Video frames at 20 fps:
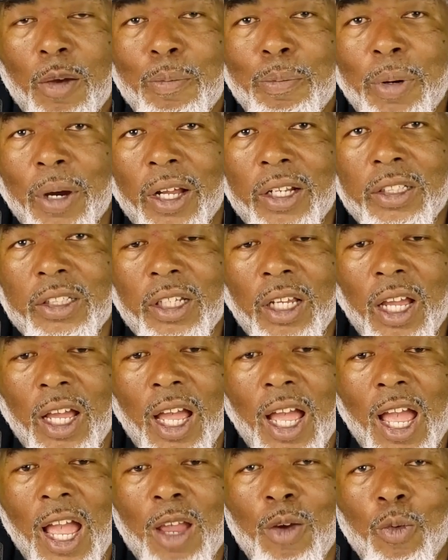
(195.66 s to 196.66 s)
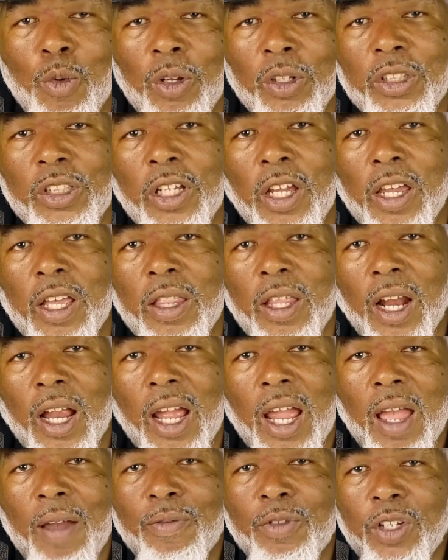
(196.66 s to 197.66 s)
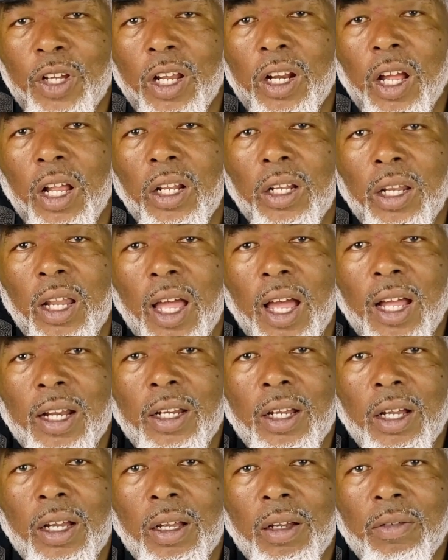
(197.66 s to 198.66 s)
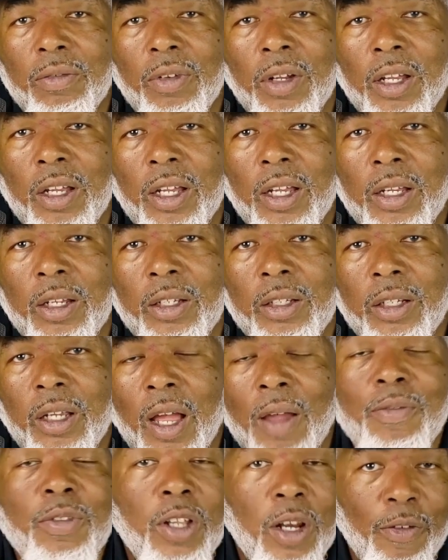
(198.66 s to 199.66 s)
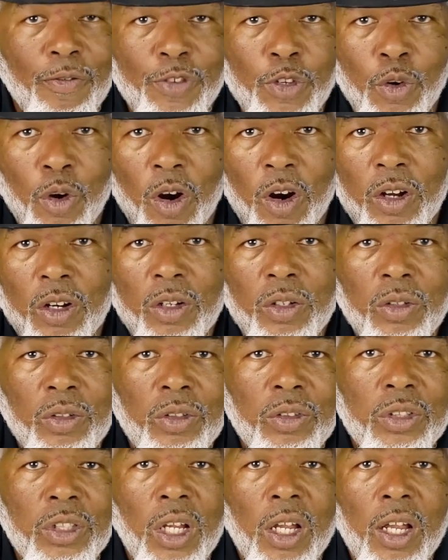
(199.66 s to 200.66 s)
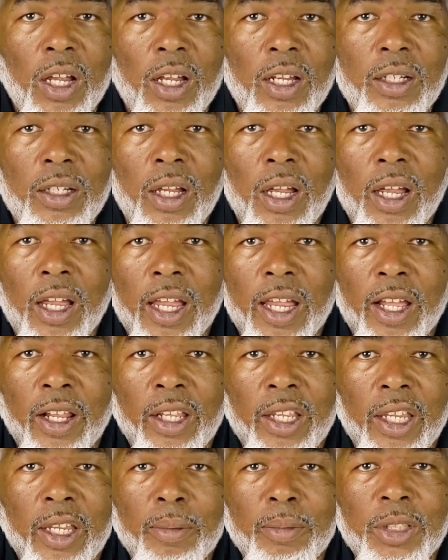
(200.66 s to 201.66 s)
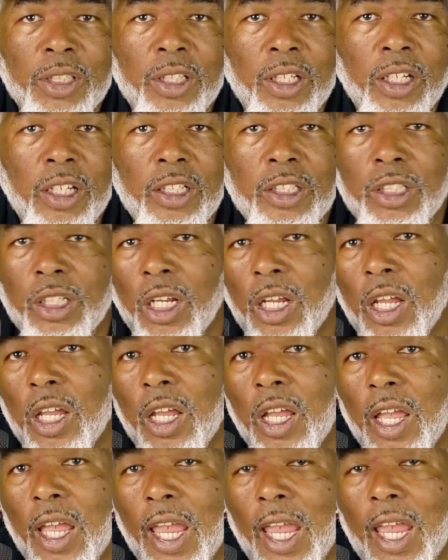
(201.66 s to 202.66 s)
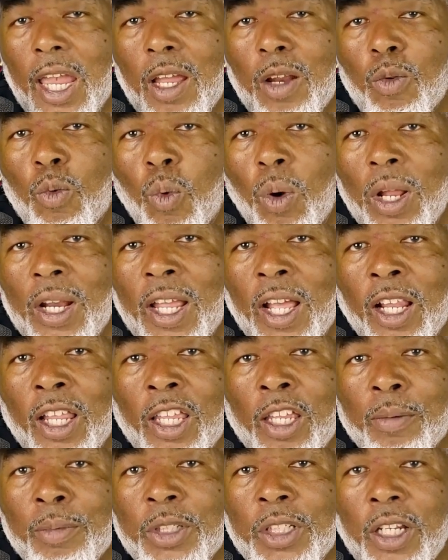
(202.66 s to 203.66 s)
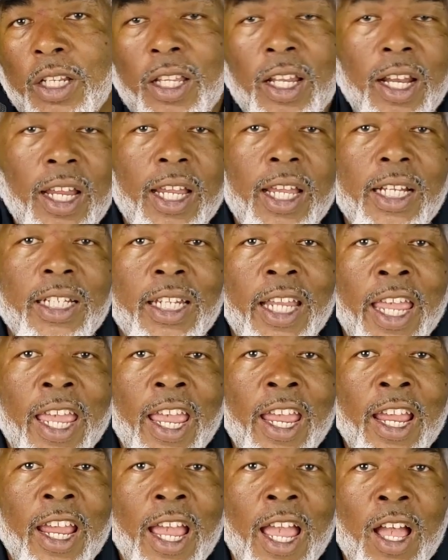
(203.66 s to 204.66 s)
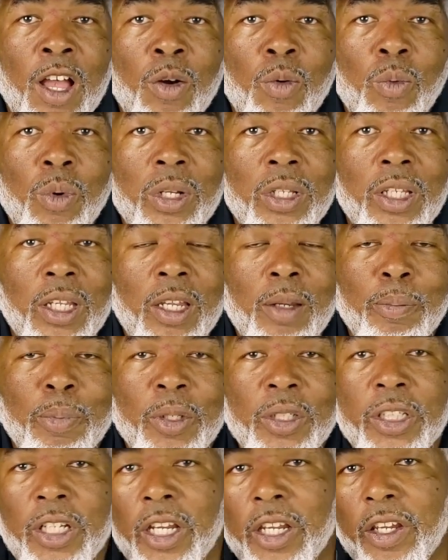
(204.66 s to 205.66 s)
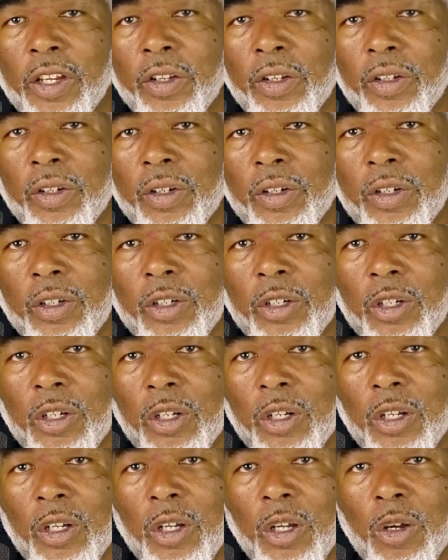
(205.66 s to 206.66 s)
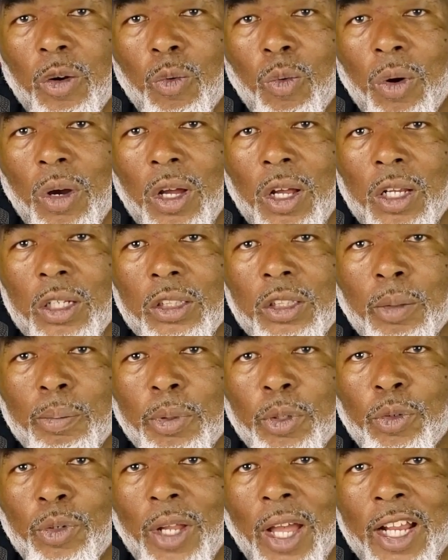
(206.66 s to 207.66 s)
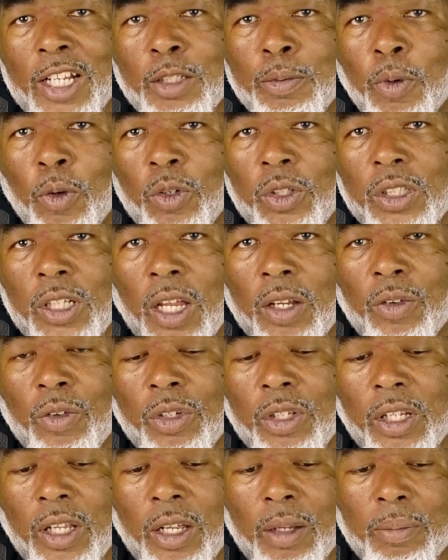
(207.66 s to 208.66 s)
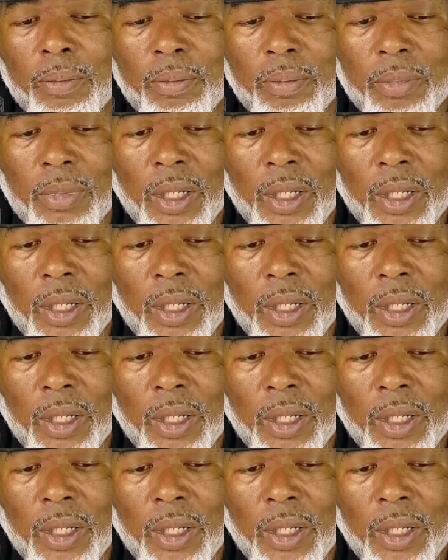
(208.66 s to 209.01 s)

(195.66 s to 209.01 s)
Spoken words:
But I will tell you that I have done a lot of, I've done a few articles on LEMCs, and one LEMC that I got to hang out with in particular was the Blue Knights Motorcycle Club.